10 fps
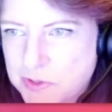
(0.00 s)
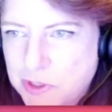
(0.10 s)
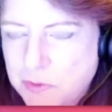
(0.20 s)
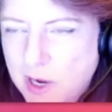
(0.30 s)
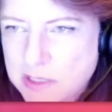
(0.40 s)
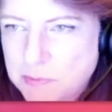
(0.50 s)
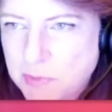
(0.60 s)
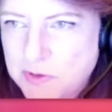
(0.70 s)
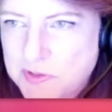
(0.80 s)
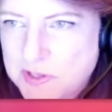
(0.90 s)
two
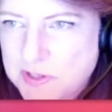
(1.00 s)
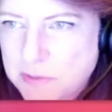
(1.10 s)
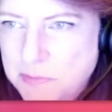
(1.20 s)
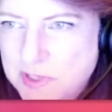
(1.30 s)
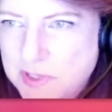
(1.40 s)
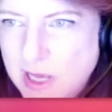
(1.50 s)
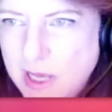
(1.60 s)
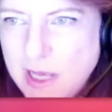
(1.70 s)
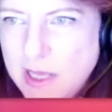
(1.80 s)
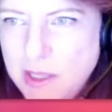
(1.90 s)
hospital systems,
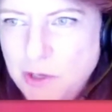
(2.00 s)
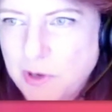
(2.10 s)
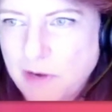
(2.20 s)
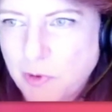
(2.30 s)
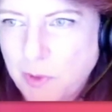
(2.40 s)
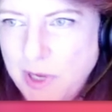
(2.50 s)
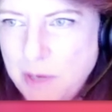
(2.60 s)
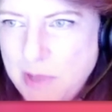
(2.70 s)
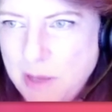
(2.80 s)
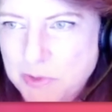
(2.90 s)
you're never going to
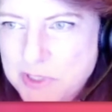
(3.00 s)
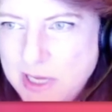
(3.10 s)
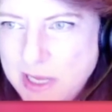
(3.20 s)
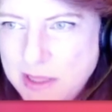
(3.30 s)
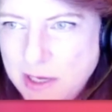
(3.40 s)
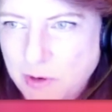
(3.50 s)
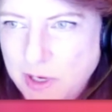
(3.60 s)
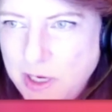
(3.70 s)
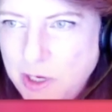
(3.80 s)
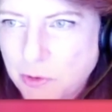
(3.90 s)
be able to get there,
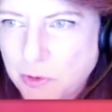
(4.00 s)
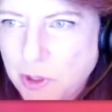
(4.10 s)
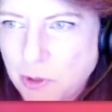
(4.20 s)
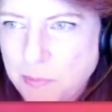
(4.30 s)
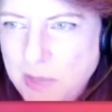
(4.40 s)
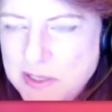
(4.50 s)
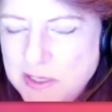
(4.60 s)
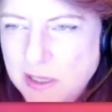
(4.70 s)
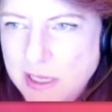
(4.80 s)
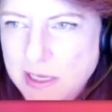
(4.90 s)
and you're
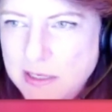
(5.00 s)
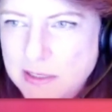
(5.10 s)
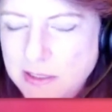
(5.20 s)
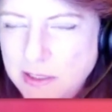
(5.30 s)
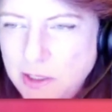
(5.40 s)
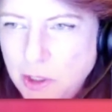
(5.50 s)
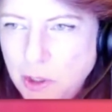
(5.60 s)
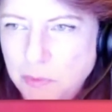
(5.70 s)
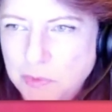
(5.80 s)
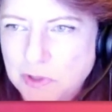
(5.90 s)
basically,
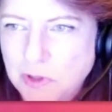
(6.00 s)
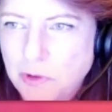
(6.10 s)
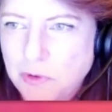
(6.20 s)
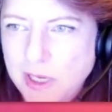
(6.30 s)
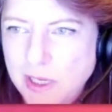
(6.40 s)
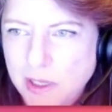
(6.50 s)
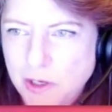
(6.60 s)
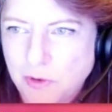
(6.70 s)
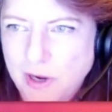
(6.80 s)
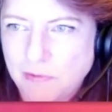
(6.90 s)
diluting
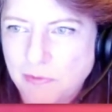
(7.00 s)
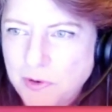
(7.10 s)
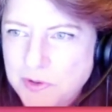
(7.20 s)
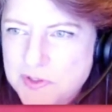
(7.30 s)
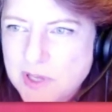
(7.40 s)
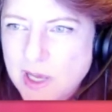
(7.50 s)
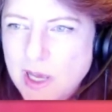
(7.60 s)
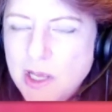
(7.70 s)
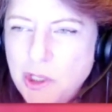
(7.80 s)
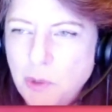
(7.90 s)
your efforts.
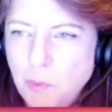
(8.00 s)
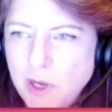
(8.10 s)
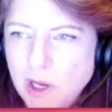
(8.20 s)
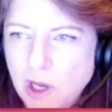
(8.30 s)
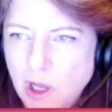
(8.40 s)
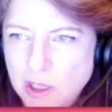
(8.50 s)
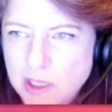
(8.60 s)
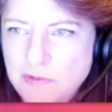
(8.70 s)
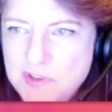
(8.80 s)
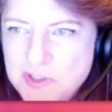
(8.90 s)
You want to call on
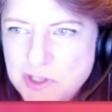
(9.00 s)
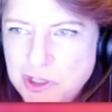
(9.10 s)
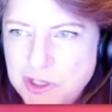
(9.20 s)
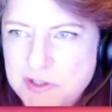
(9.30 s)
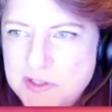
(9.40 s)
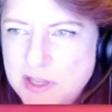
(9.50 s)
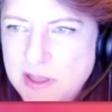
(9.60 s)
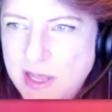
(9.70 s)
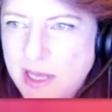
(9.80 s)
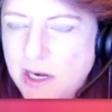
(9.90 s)
the physicians
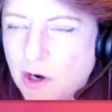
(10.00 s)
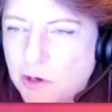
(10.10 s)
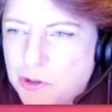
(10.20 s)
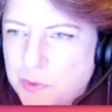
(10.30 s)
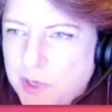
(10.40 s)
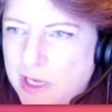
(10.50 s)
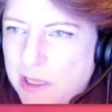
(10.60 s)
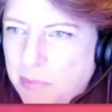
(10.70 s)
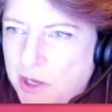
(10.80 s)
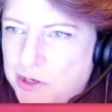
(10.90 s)
that are treating the
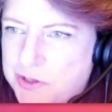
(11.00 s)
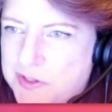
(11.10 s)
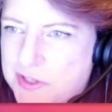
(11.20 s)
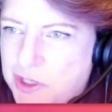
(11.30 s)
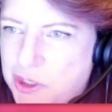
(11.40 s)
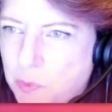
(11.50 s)
patients that you